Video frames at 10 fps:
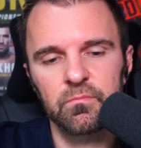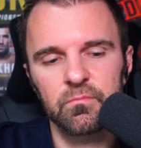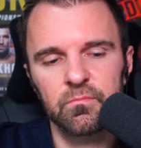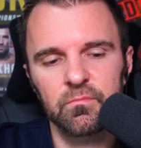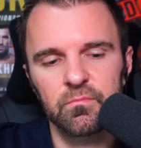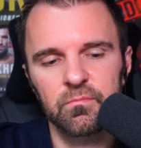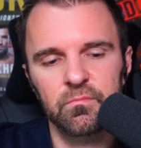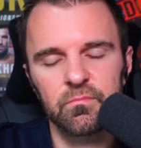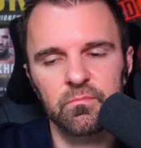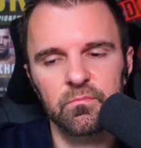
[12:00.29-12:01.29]

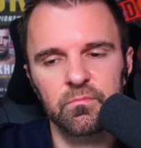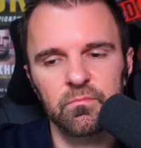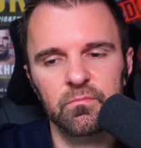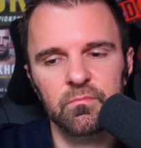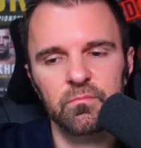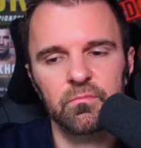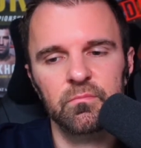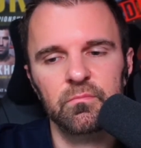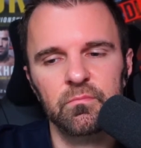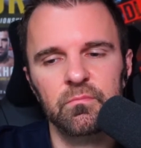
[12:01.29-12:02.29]

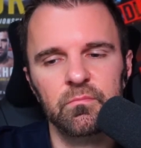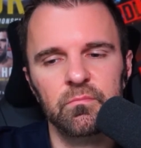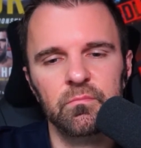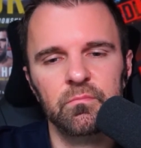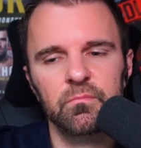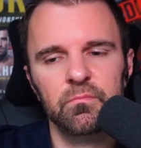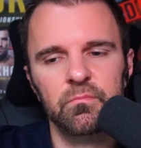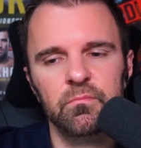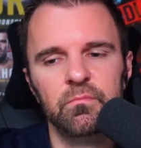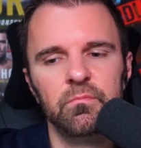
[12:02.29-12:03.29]

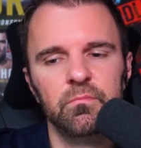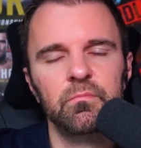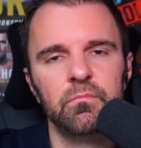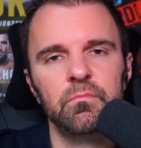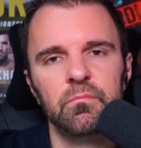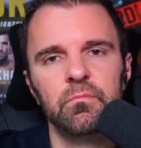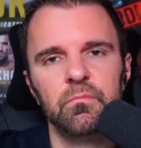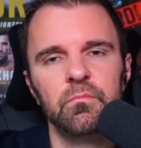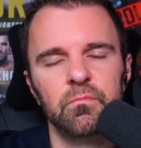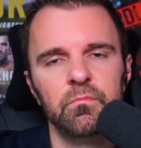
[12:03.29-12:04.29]

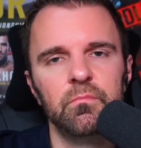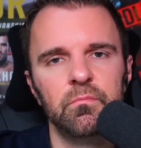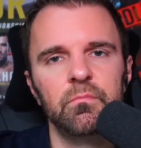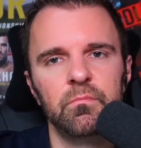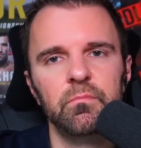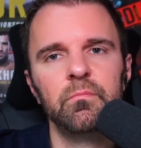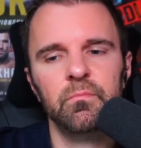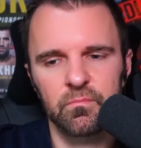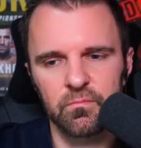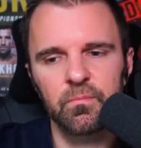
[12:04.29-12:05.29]

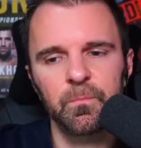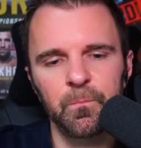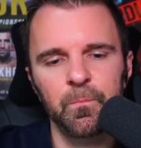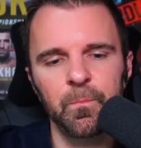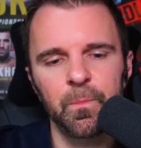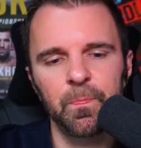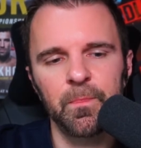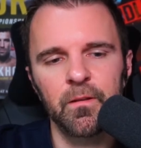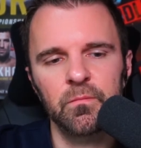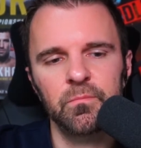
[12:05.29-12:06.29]

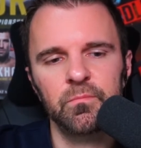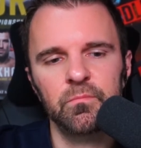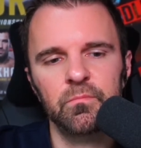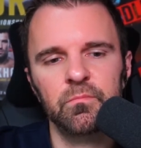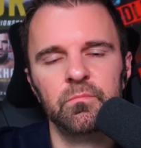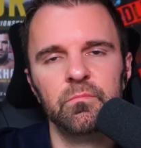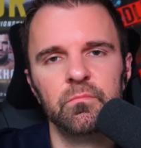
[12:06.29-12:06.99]
(silent)